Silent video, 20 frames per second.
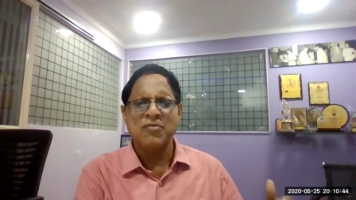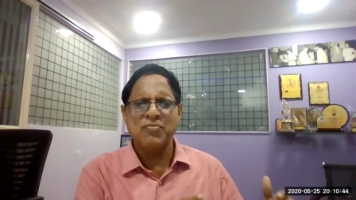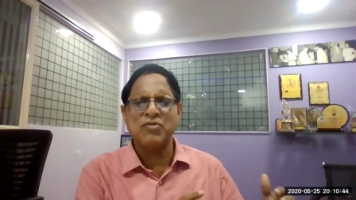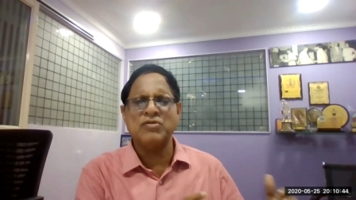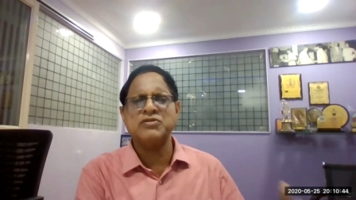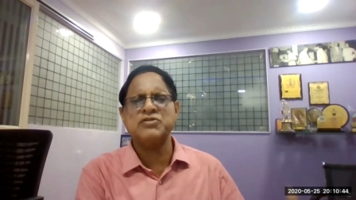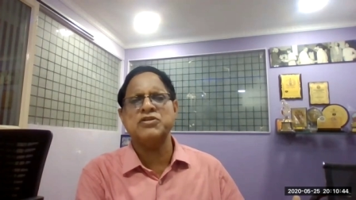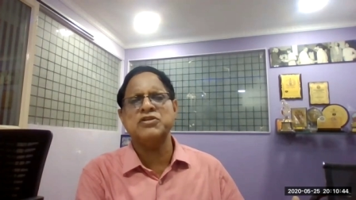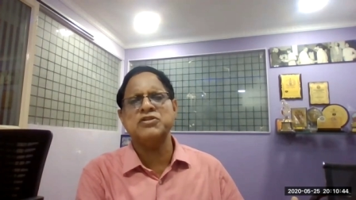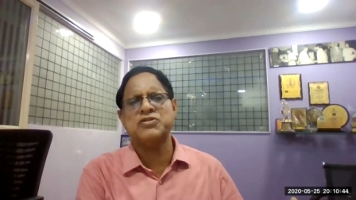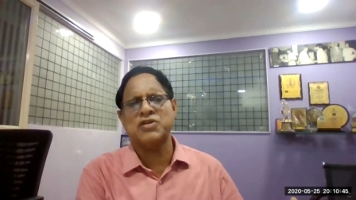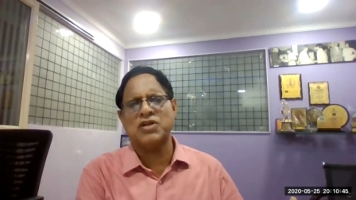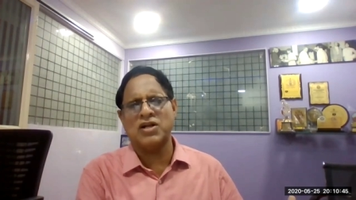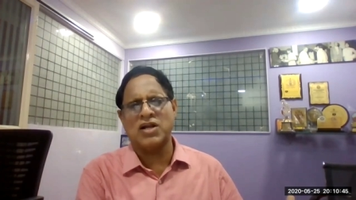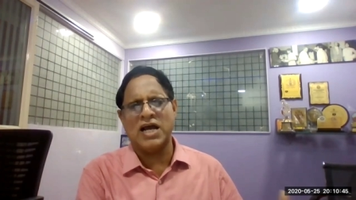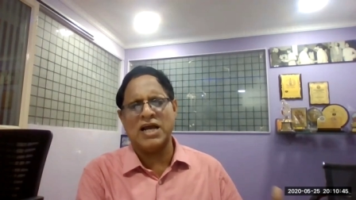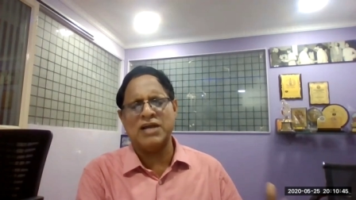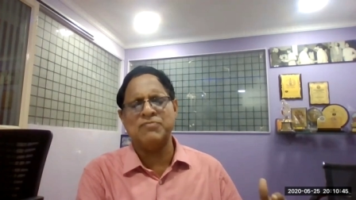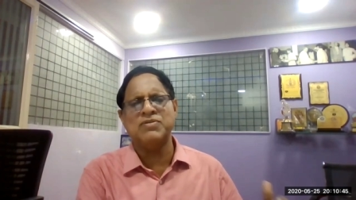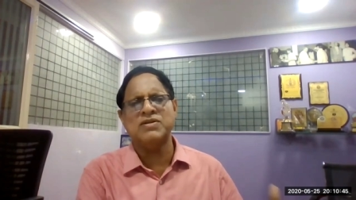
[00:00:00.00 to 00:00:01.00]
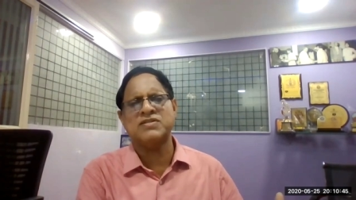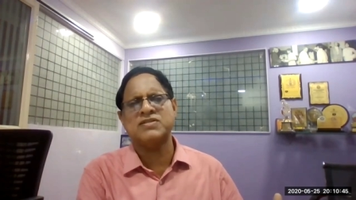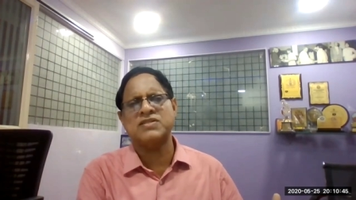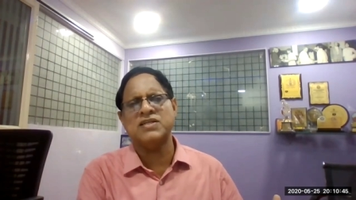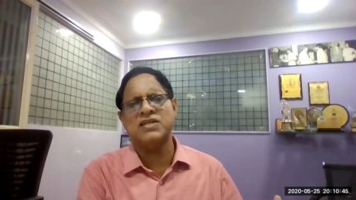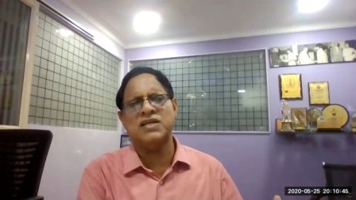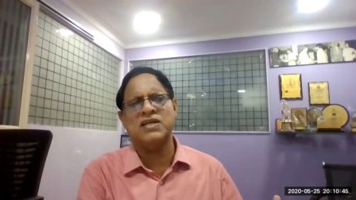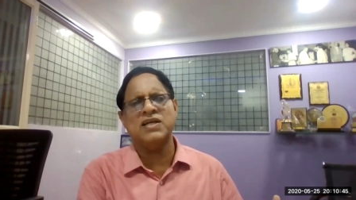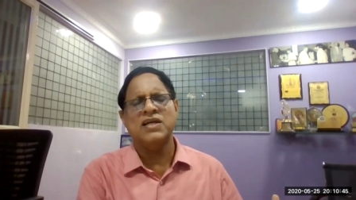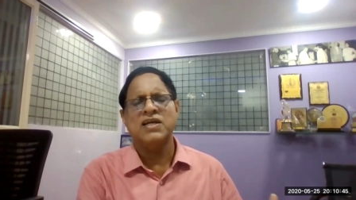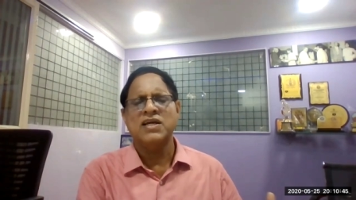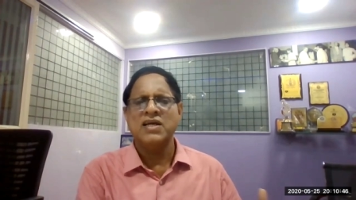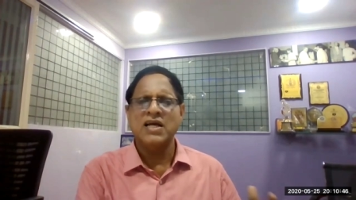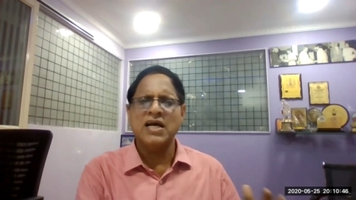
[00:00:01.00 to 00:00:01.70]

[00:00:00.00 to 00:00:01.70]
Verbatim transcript: procedural IPC